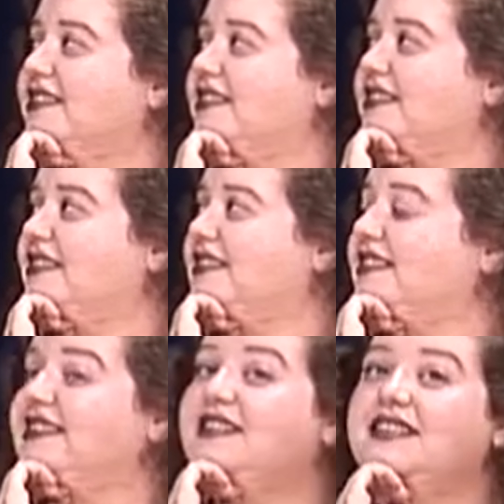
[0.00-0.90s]

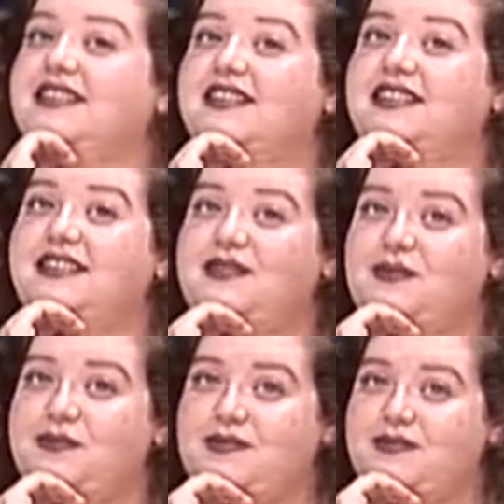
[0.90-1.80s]

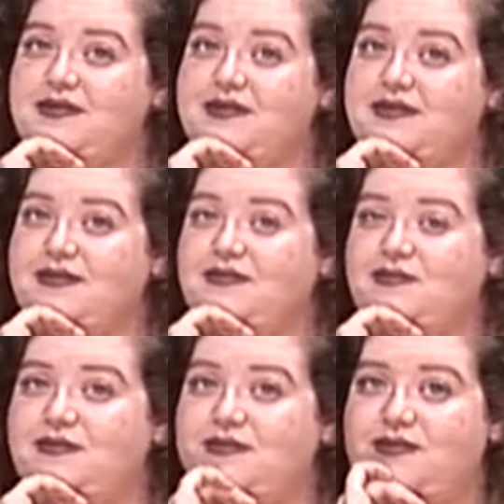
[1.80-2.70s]

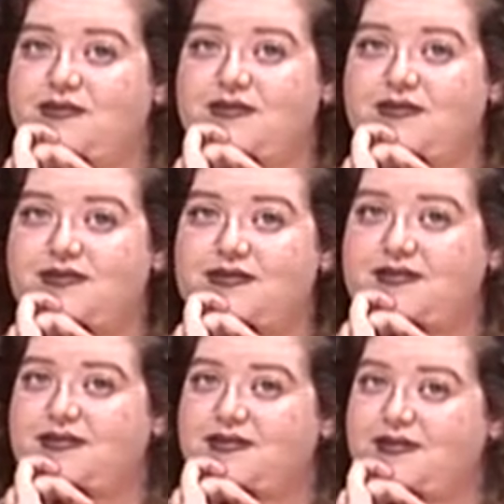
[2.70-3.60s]

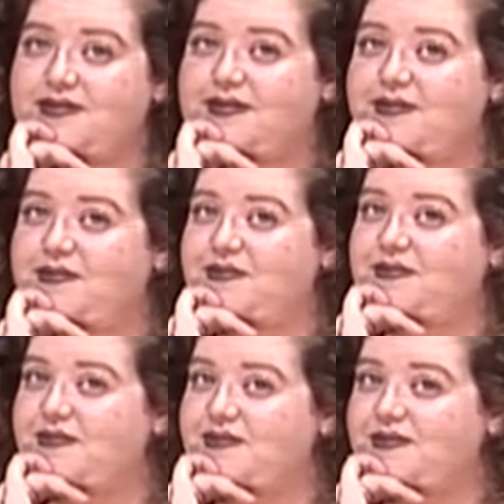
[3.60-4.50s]

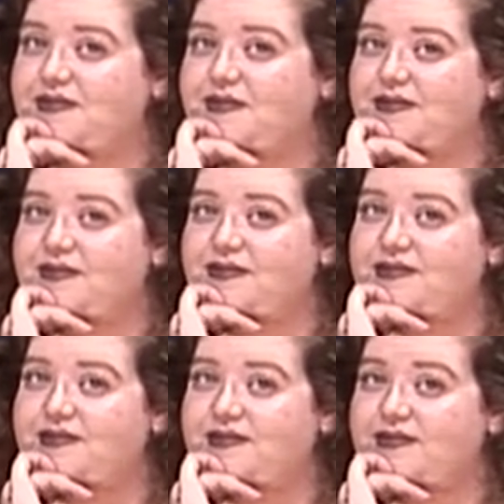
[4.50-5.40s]

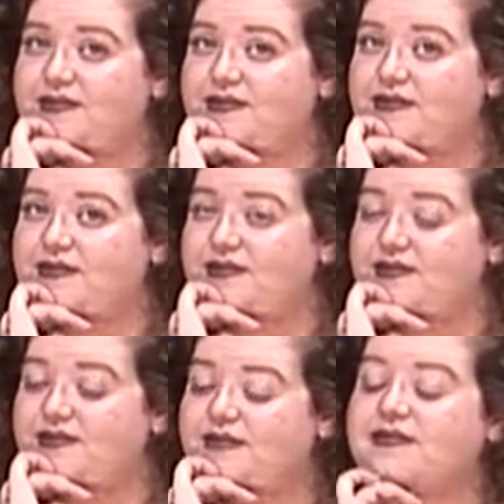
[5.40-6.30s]

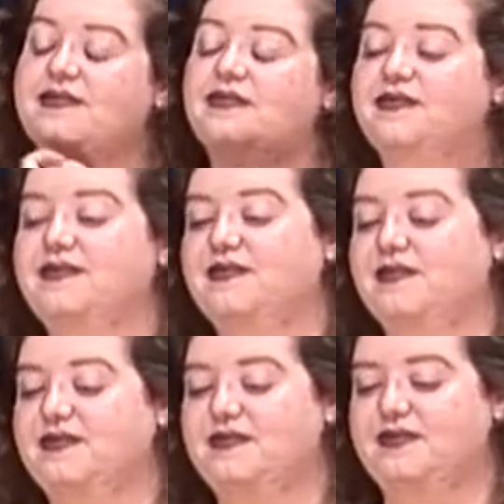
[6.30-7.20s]

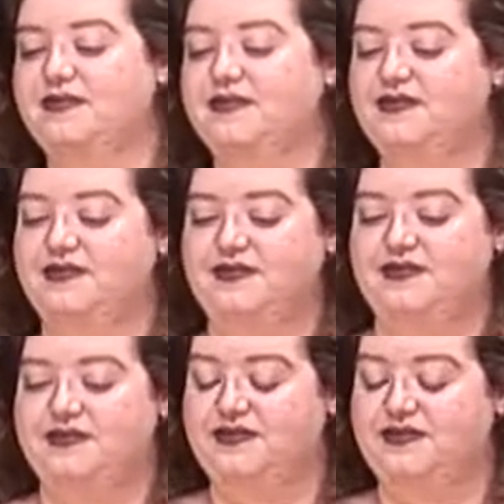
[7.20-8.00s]
[no speech]